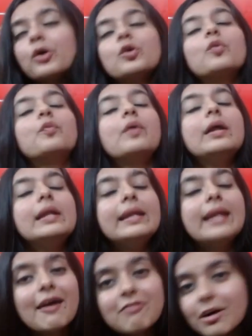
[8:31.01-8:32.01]
you will
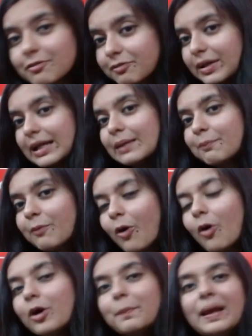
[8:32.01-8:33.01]
never feel
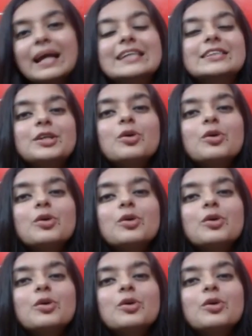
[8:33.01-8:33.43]
bored because